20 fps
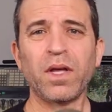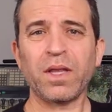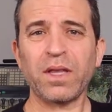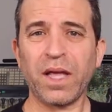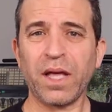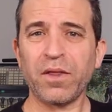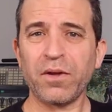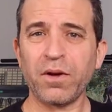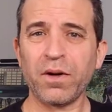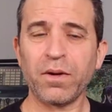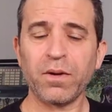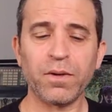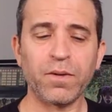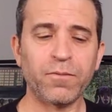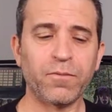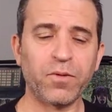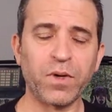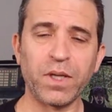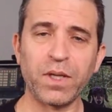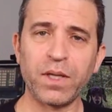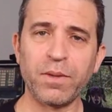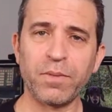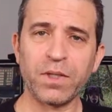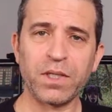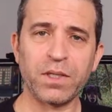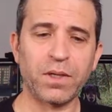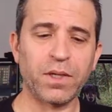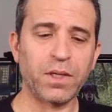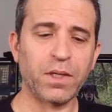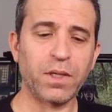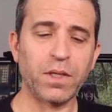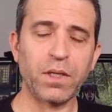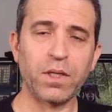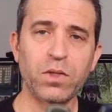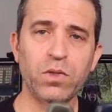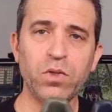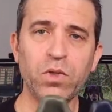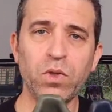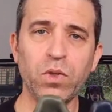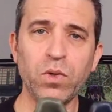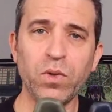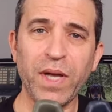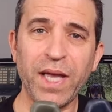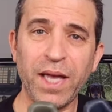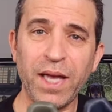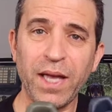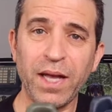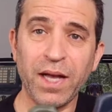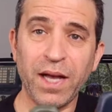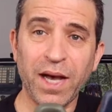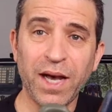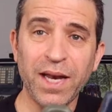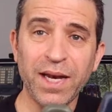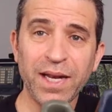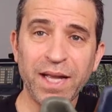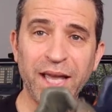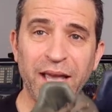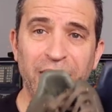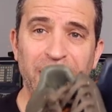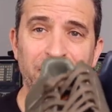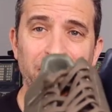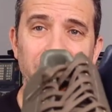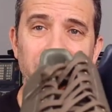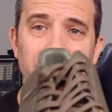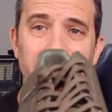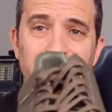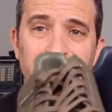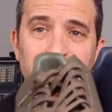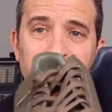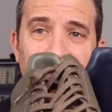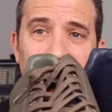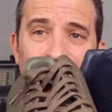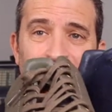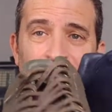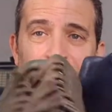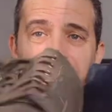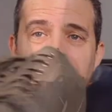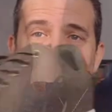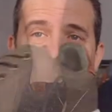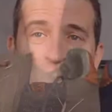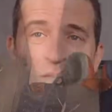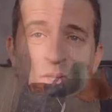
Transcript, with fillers: leather friendly material to a cotton canvas. And